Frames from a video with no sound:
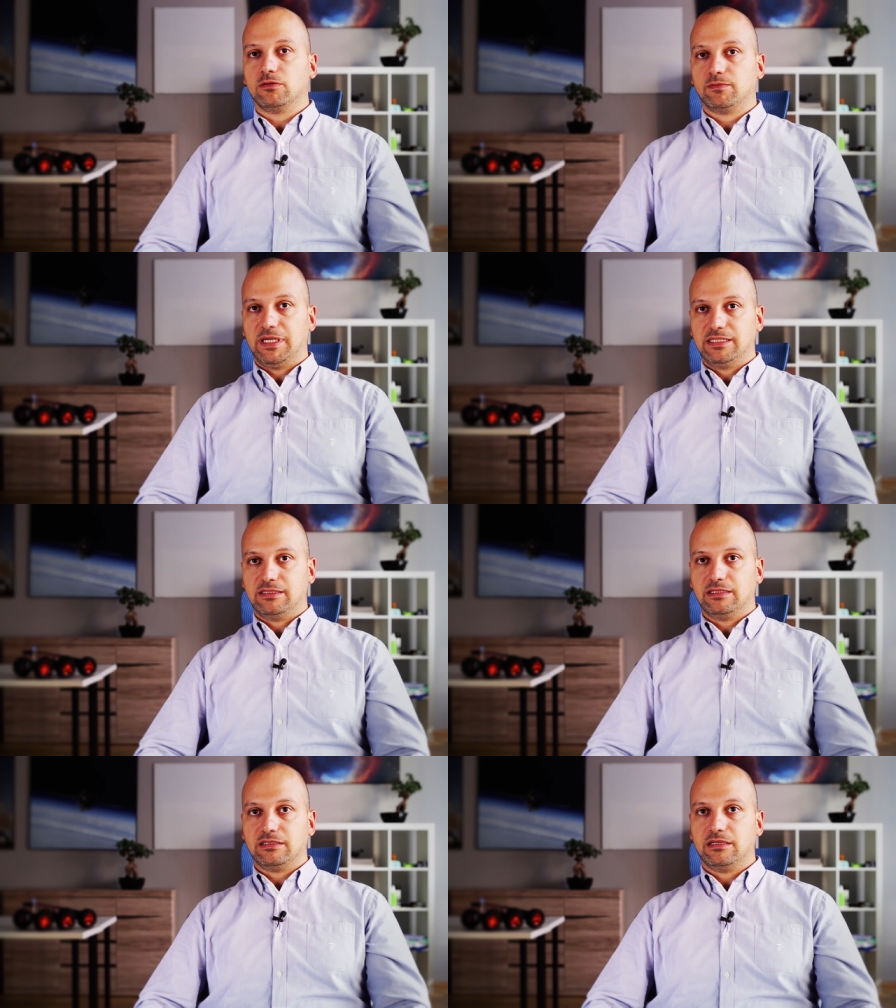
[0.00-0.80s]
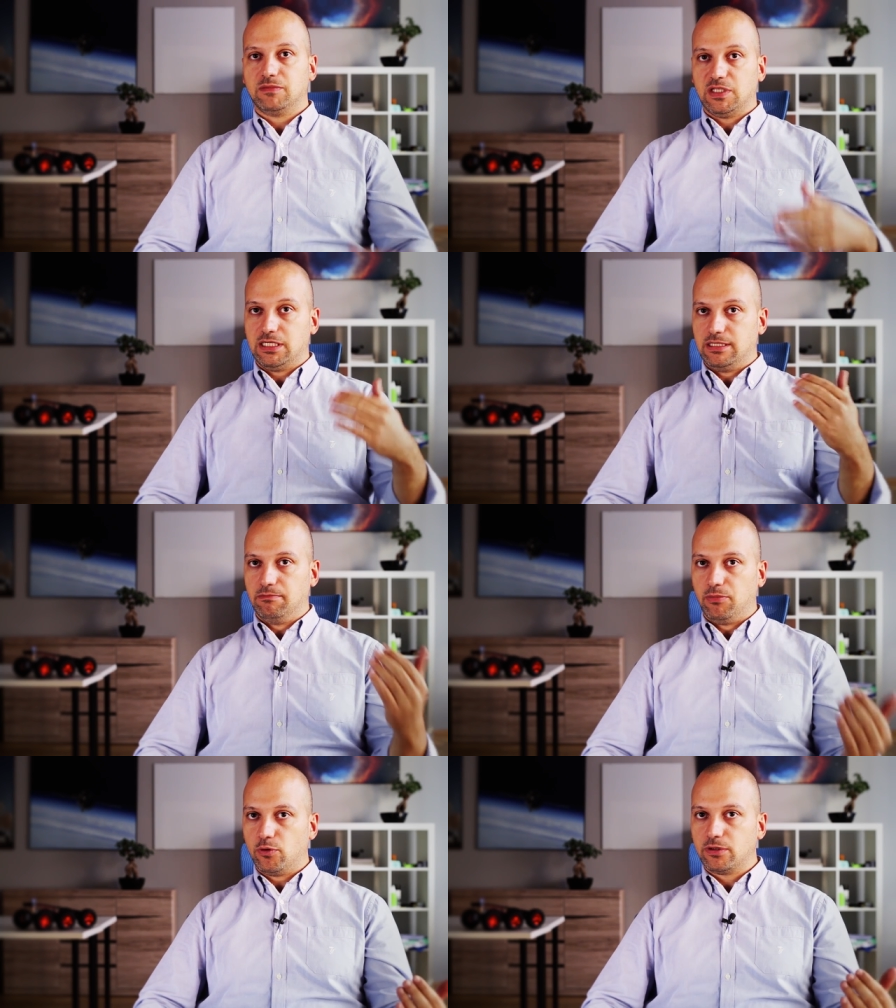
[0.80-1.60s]
of space systems is
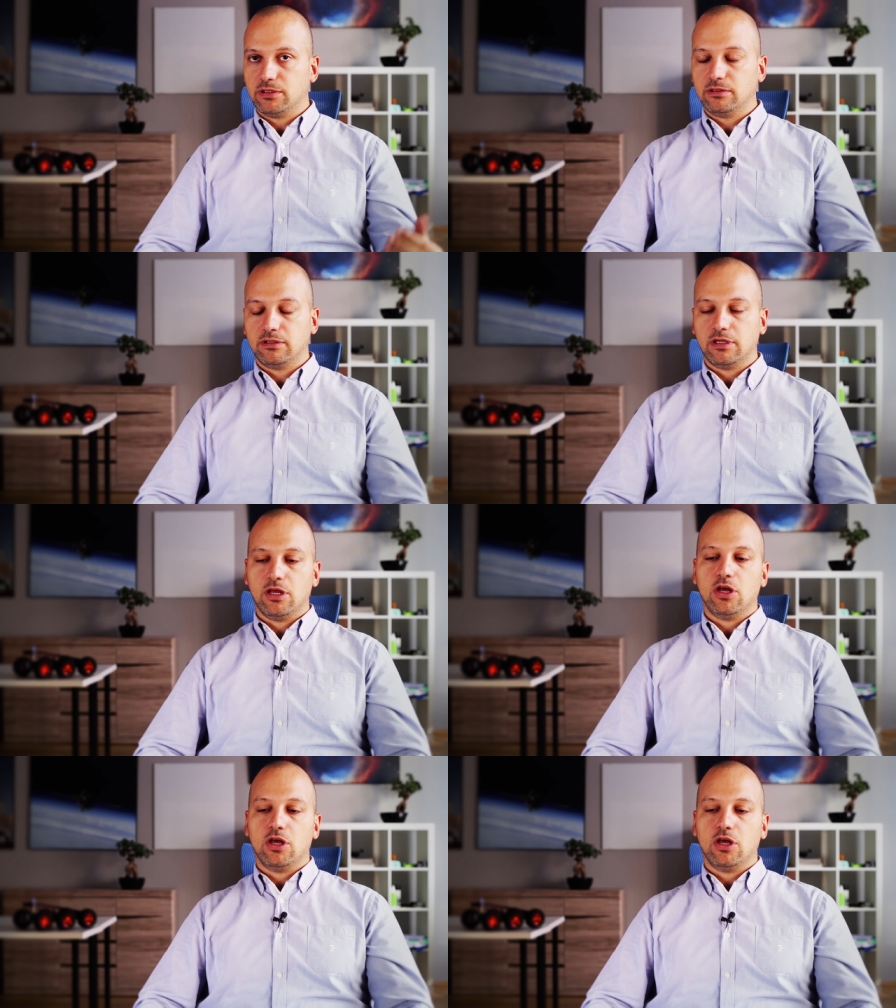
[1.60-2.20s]
important,